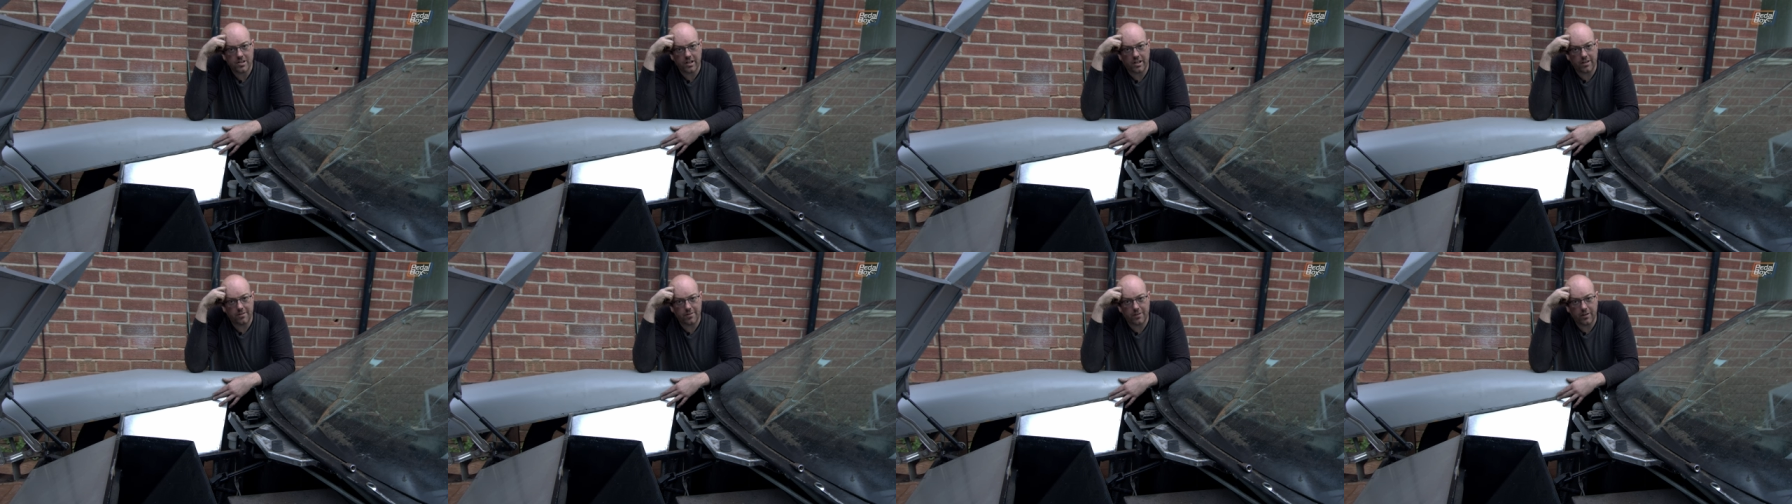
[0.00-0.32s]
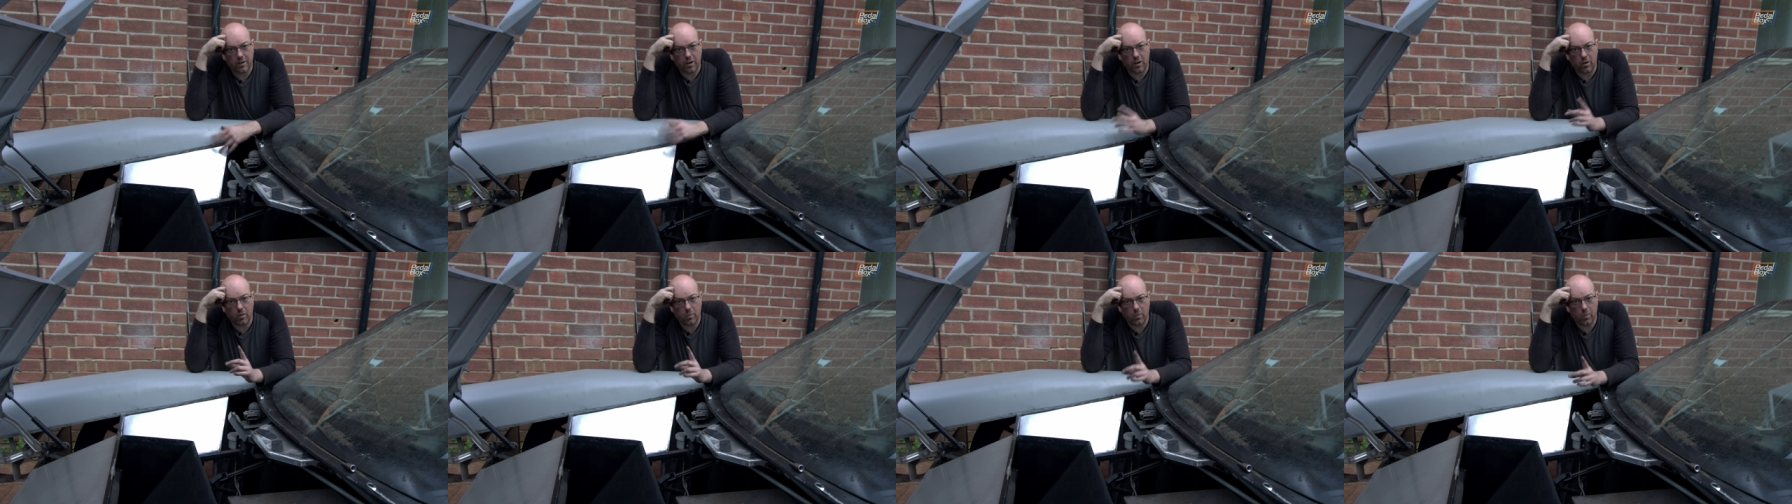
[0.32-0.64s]
I
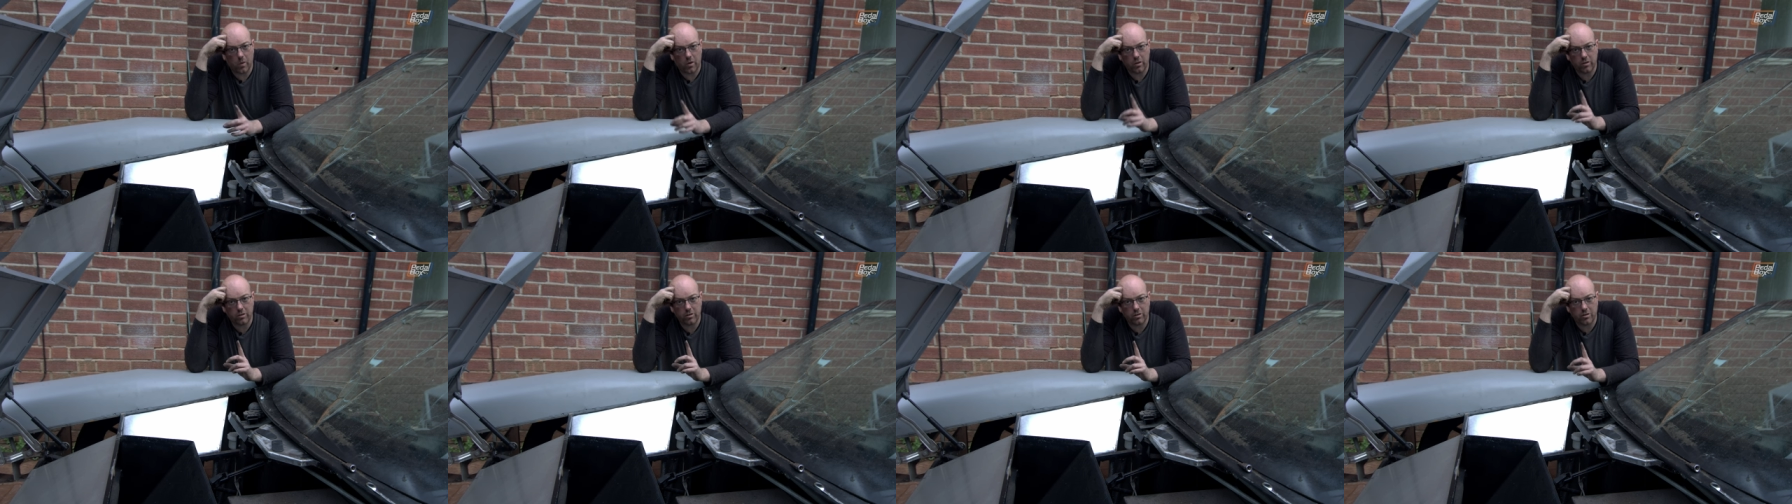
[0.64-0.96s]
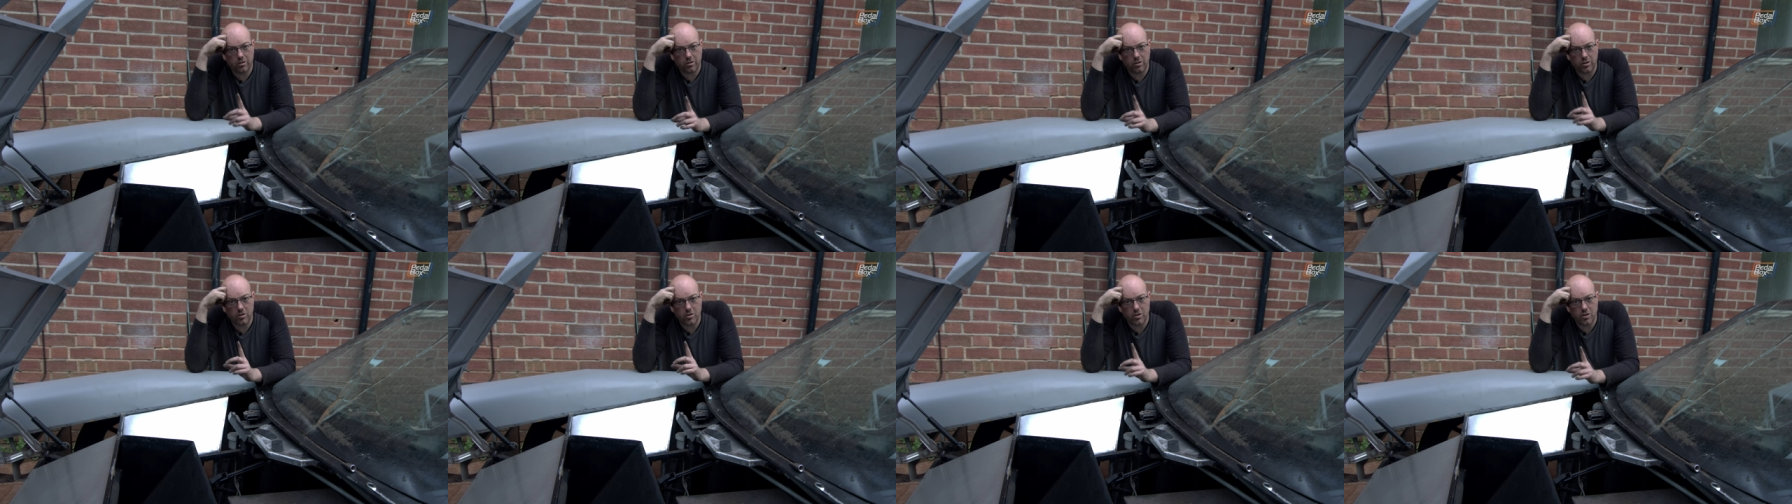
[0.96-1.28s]
forgot one
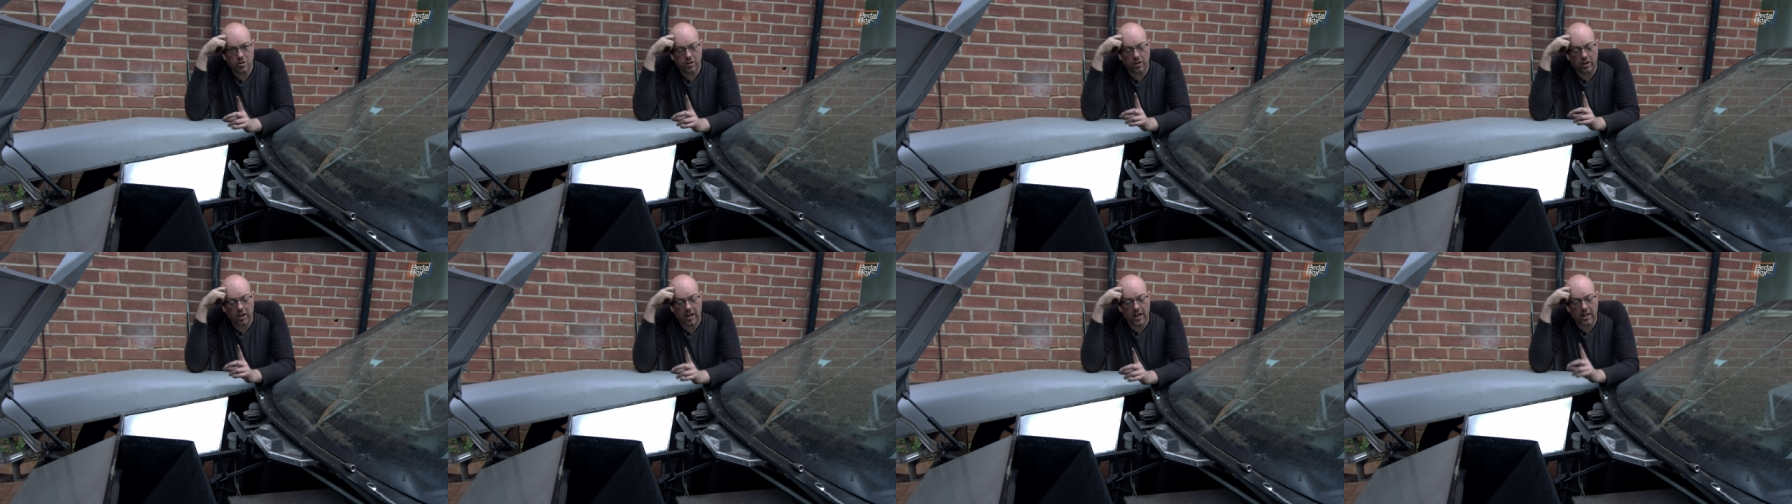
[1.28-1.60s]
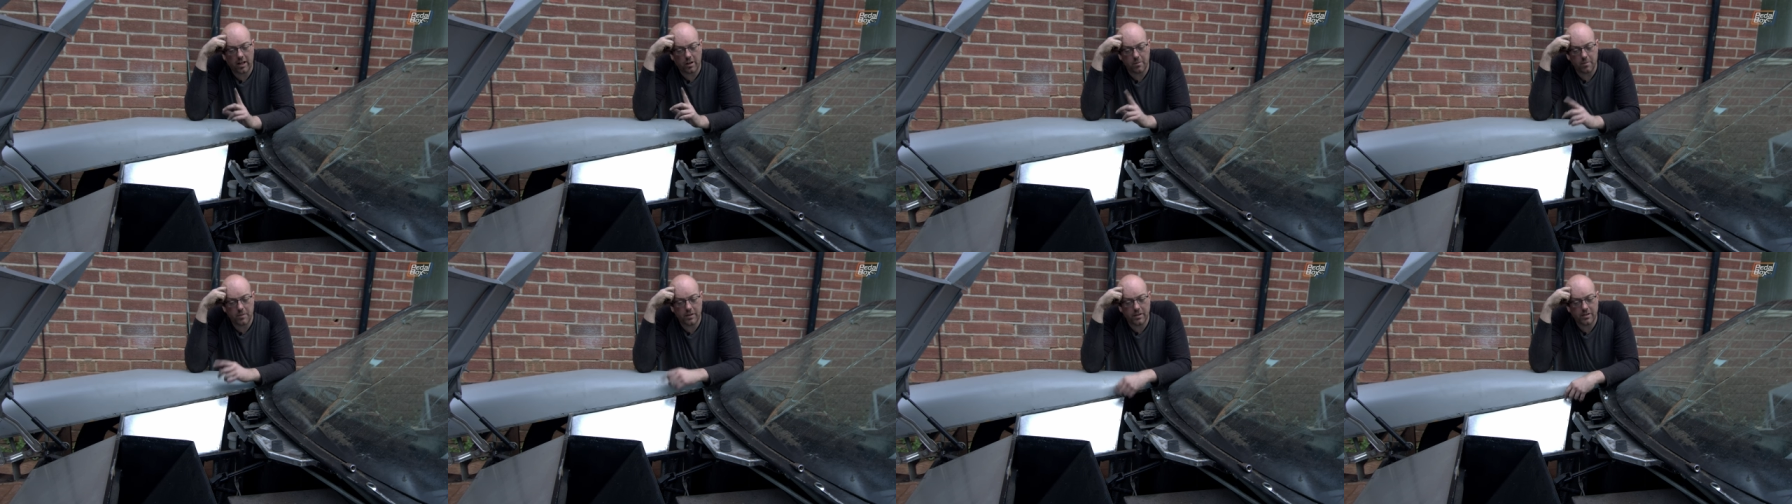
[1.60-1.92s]
crucial
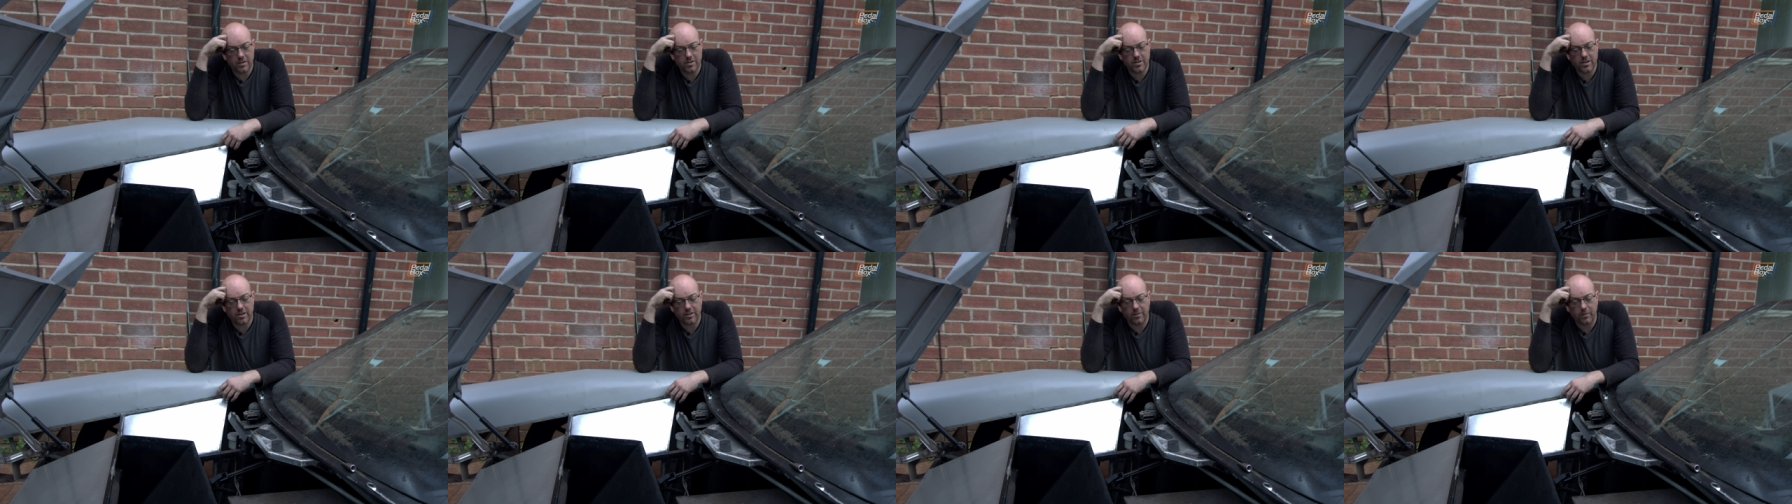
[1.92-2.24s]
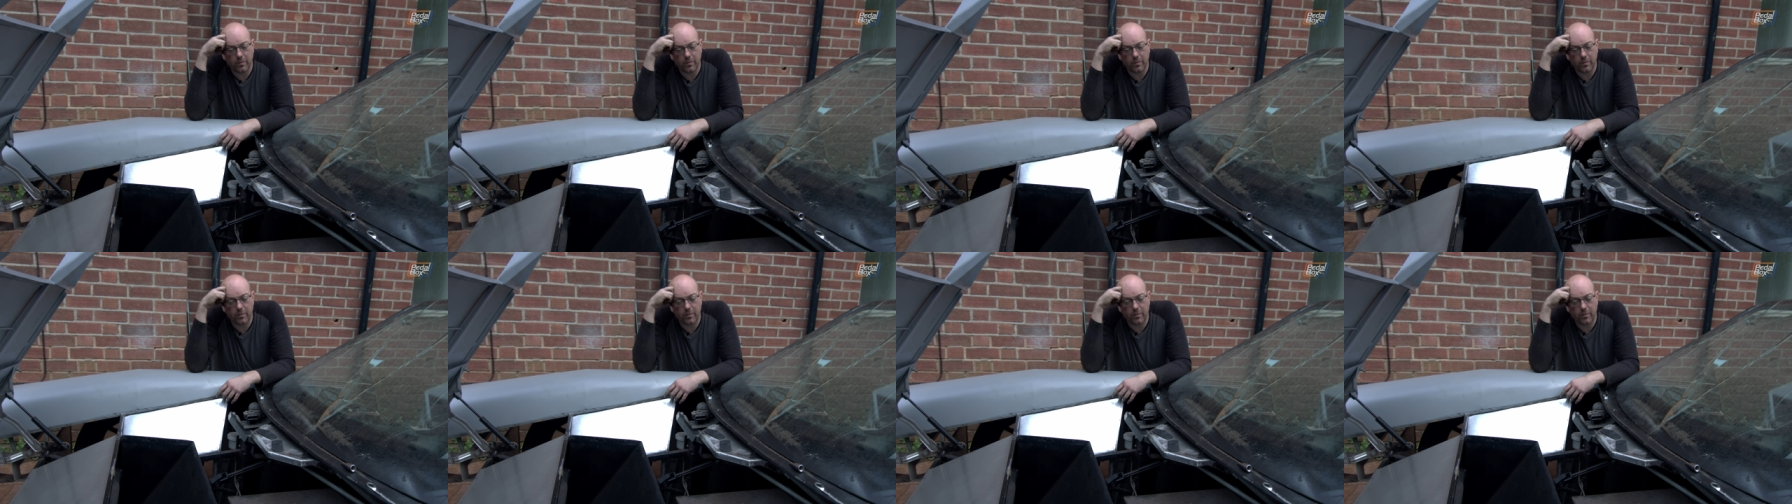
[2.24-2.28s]
element